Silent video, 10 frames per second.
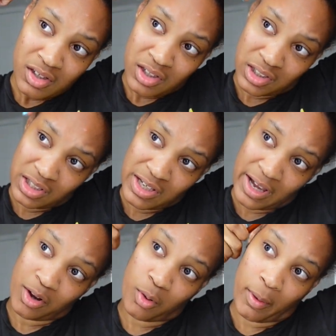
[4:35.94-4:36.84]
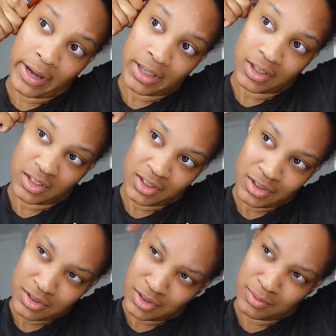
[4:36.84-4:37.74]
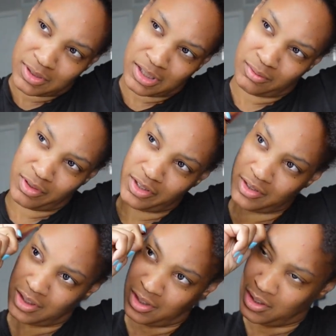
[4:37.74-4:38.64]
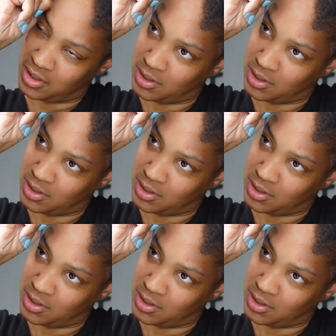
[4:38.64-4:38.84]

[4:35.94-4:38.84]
And he got quiet, and the actual was like, "Where is King?"